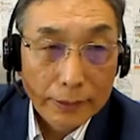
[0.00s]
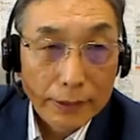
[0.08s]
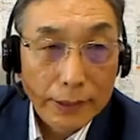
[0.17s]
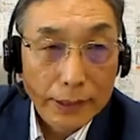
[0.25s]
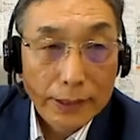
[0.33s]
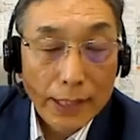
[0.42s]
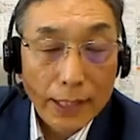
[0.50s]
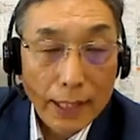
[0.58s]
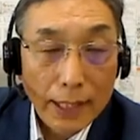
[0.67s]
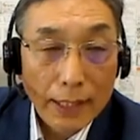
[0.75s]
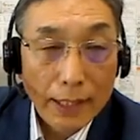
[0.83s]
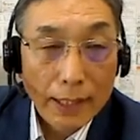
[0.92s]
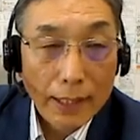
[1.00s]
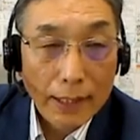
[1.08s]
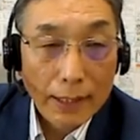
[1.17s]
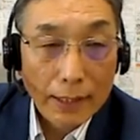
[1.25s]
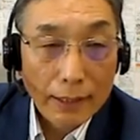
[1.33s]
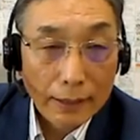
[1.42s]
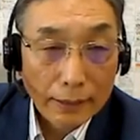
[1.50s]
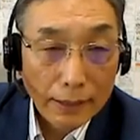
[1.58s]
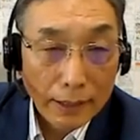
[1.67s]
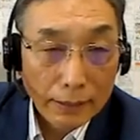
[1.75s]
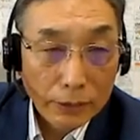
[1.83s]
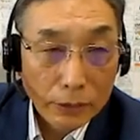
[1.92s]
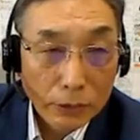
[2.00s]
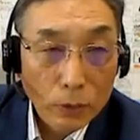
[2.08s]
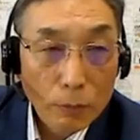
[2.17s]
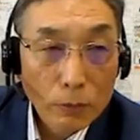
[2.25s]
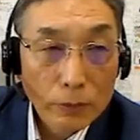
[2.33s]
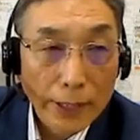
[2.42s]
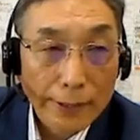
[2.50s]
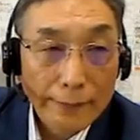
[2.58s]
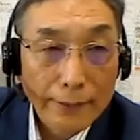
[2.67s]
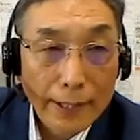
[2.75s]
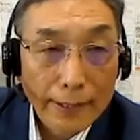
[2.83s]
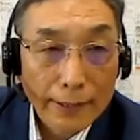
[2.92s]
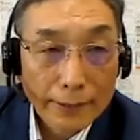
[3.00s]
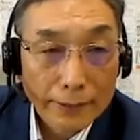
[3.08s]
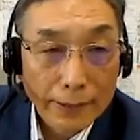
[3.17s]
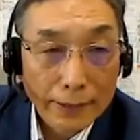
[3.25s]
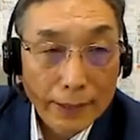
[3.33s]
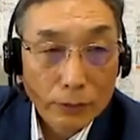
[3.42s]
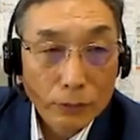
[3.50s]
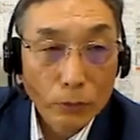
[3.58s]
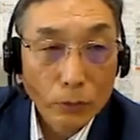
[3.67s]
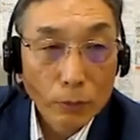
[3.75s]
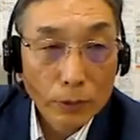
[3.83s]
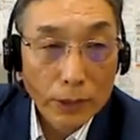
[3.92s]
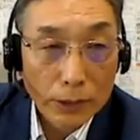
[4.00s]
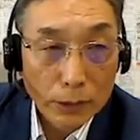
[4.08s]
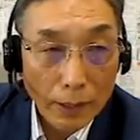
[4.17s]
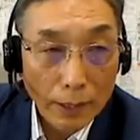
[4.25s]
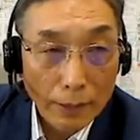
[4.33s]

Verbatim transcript: So loving your friends lead to loving your country.